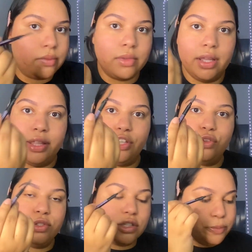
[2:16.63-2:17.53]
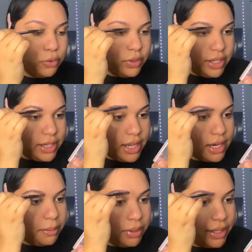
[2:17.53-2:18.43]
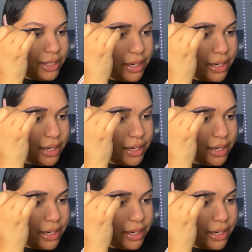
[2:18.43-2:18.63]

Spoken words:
And then use the spoolie to kind of blend it